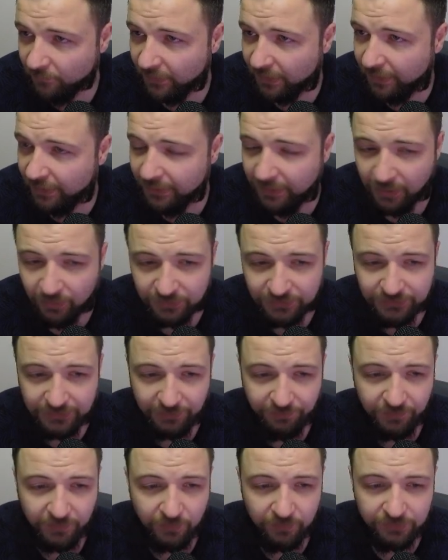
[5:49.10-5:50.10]
And I was
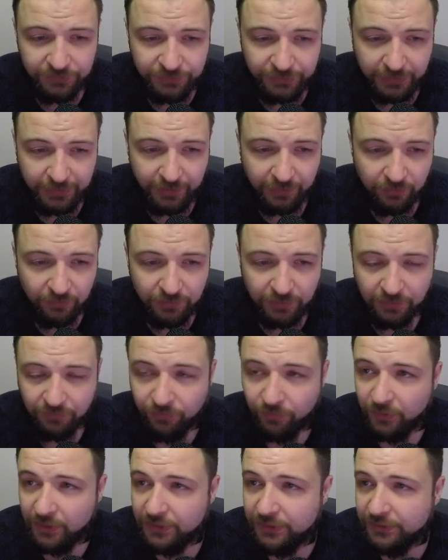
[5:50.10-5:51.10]
definitely over trading. Look at
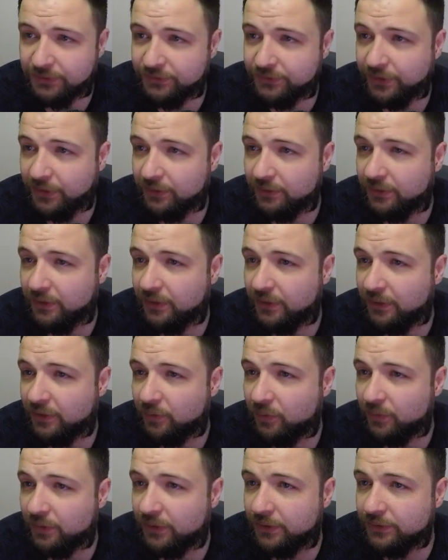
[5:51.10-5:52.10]
410
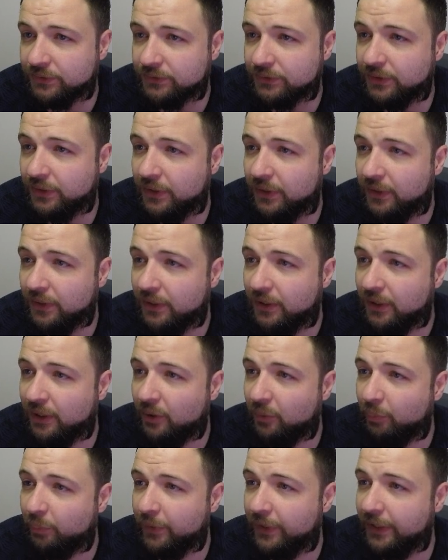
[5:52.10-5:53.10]
orders.
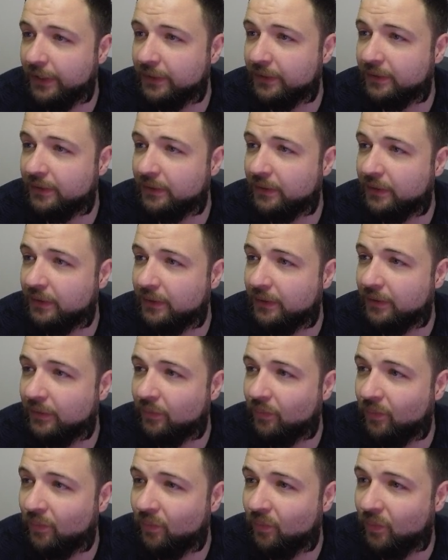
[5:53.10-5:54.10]
But
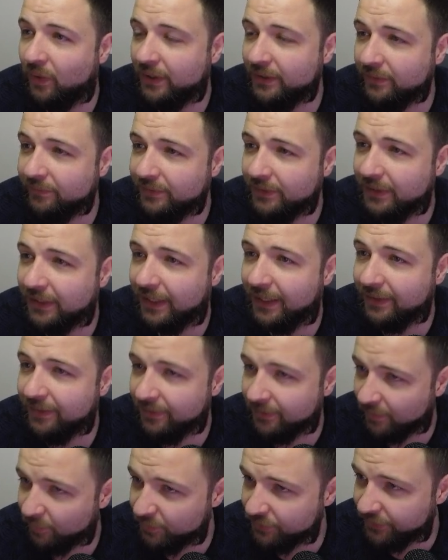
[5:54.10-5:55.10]
one of the
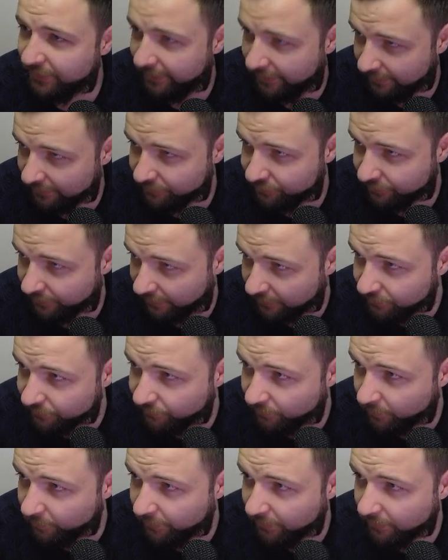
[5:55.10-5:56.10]
other upsetting trades
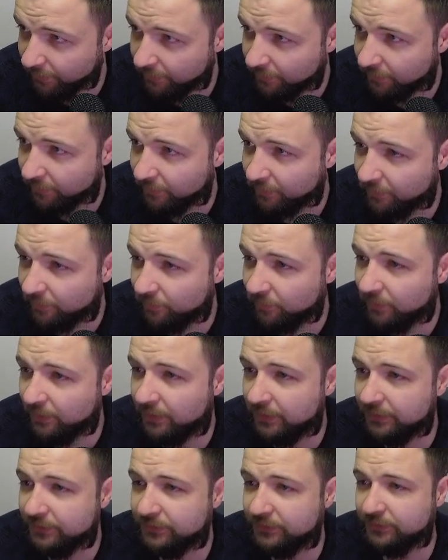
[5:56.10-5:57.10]
for me
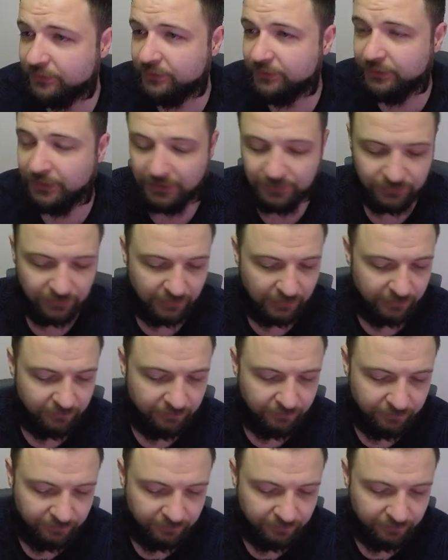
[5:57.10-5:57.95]
was Tesla.